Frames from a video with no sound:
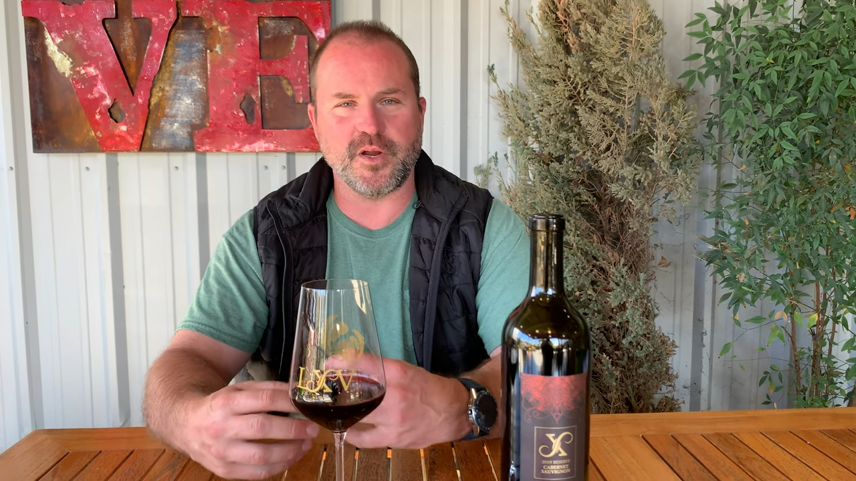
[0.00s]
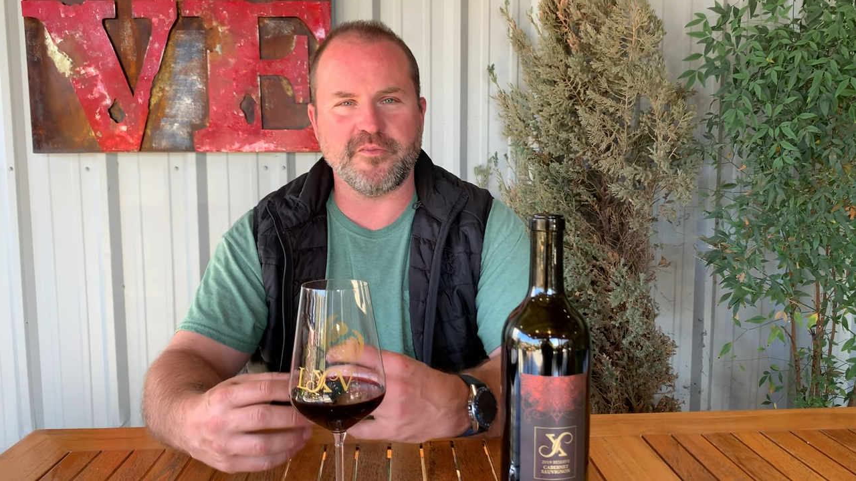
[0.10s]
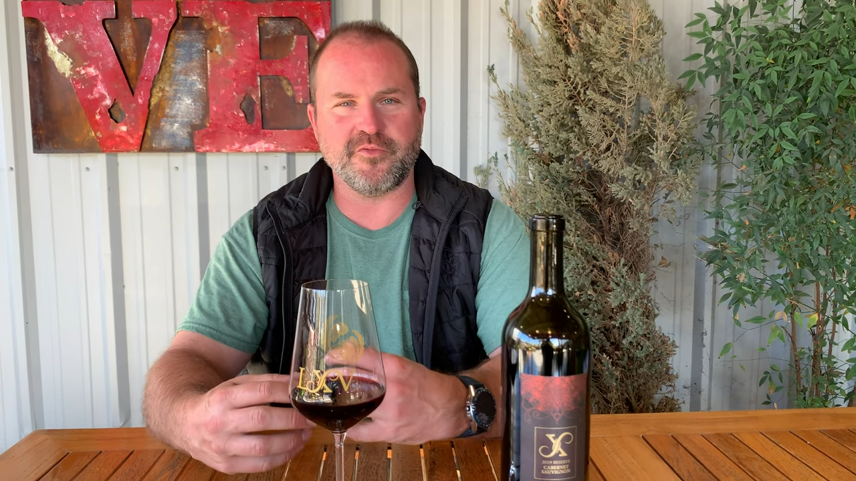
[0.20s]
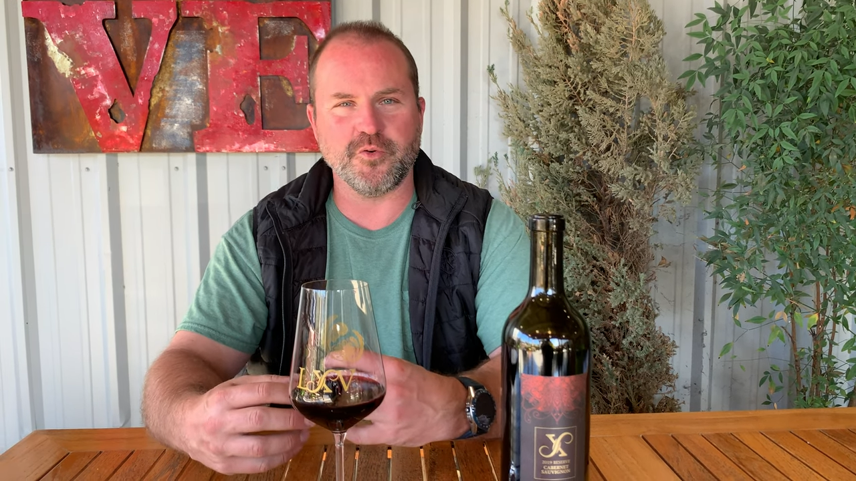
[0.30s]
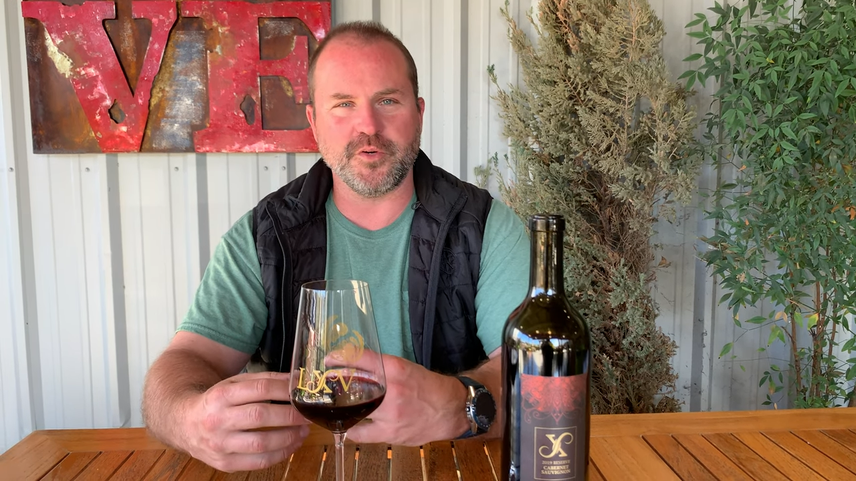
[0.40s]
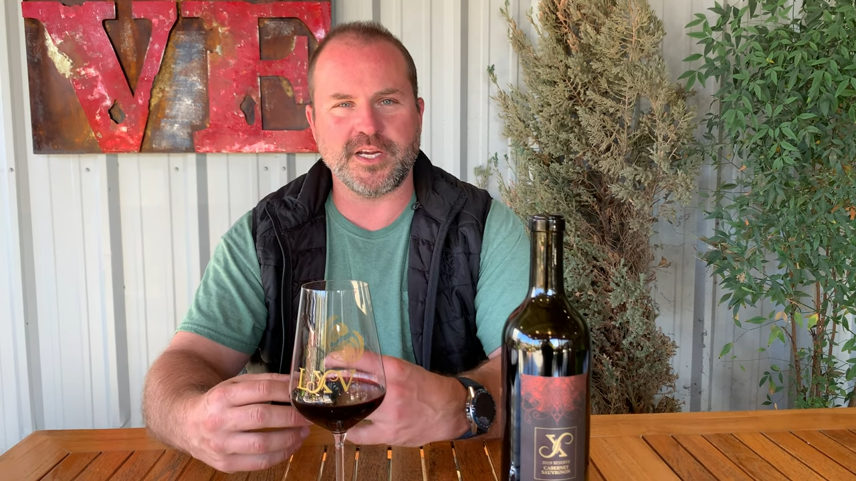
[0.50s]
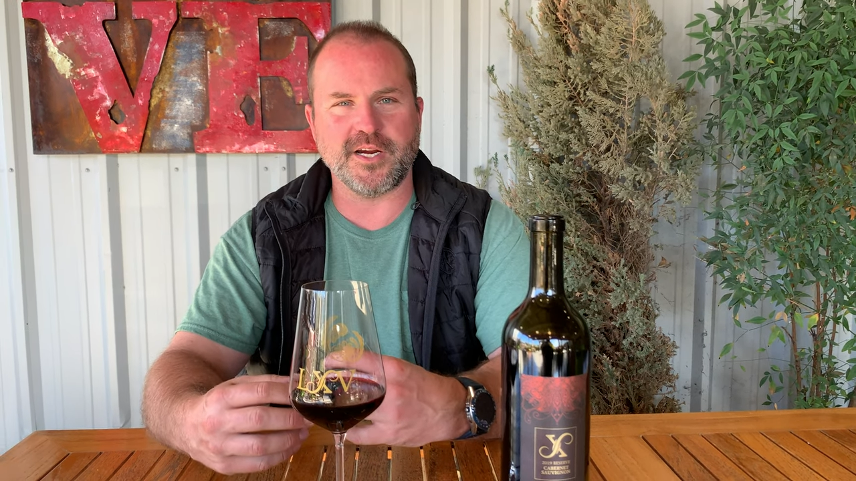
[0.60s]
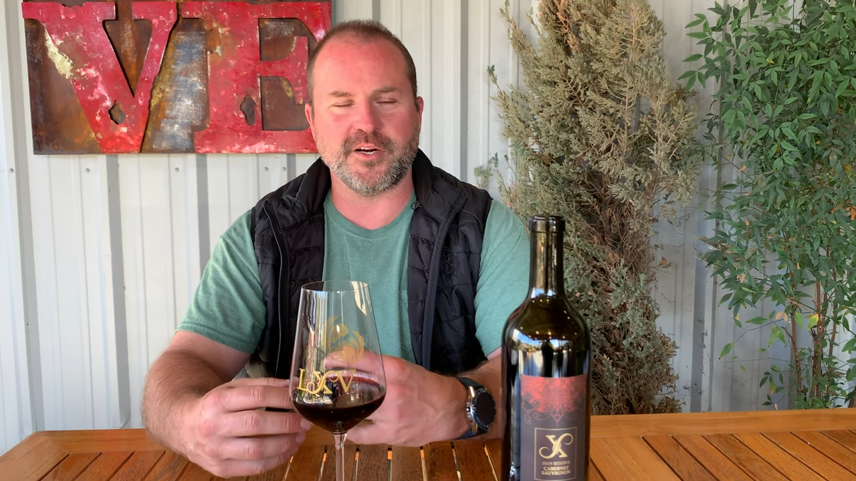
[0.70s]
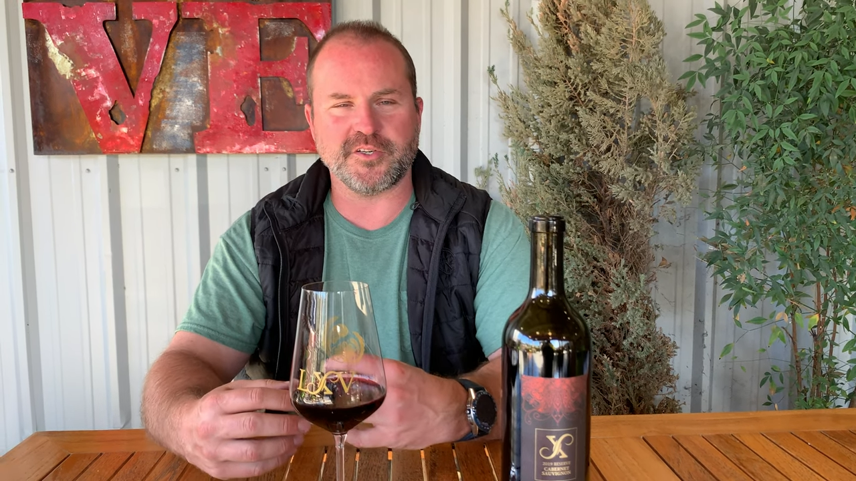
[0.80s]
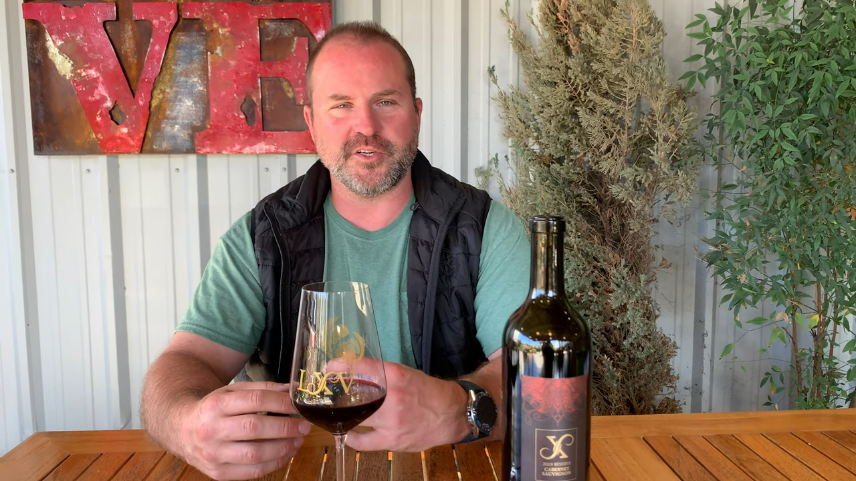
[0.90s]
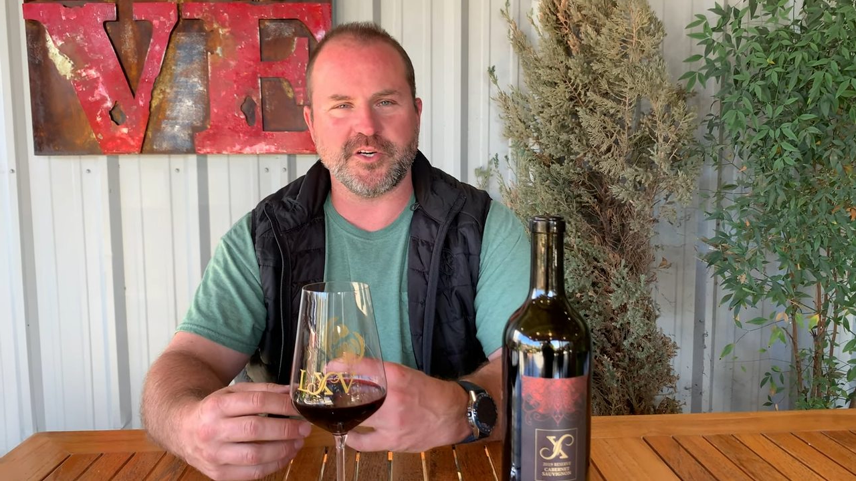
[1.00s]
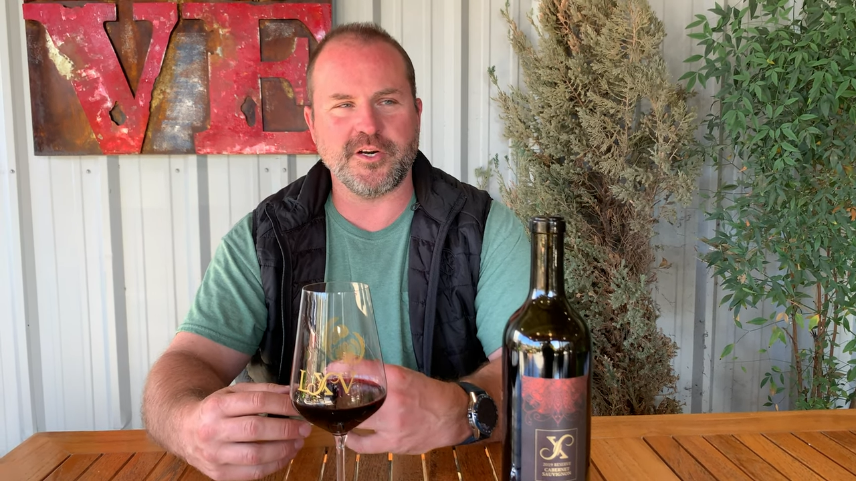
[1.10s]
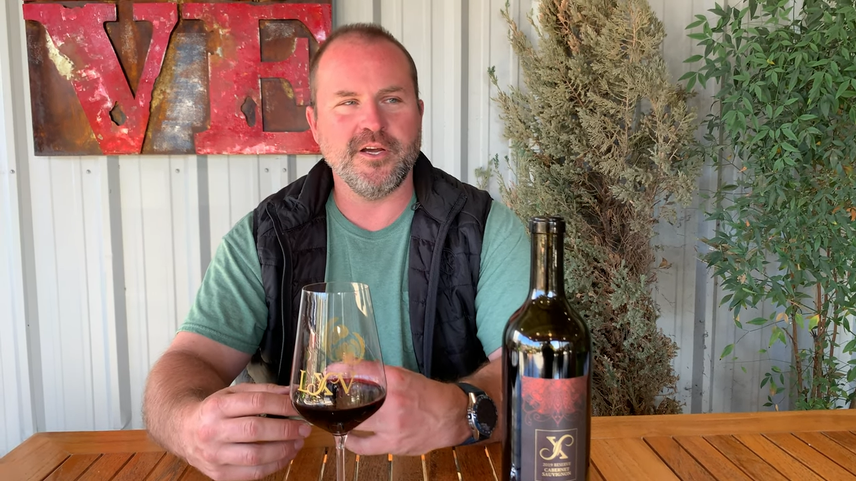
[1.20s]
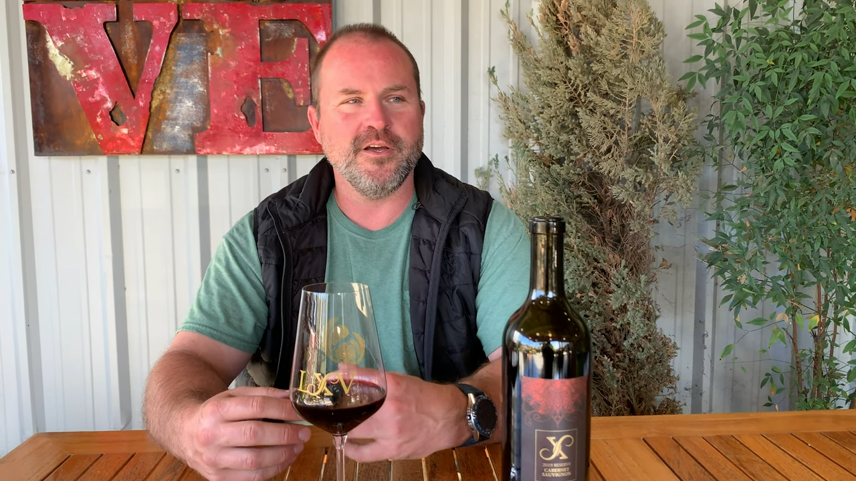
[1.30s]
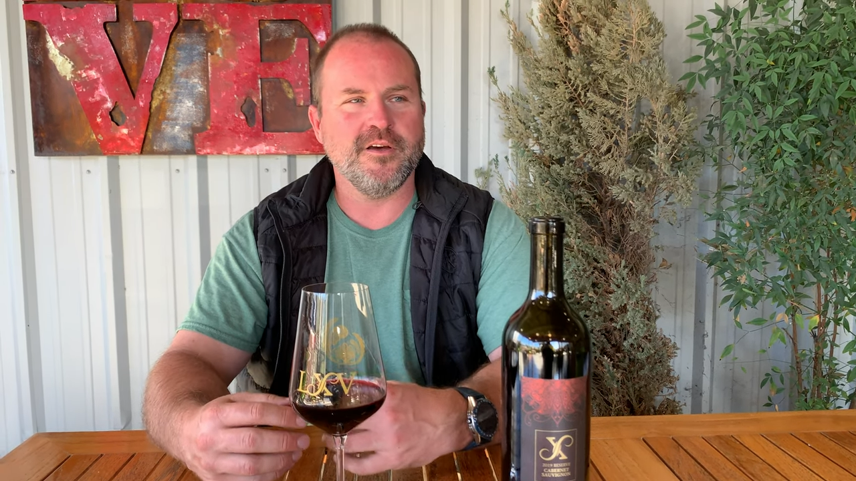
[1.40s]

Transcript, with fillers: red fruit character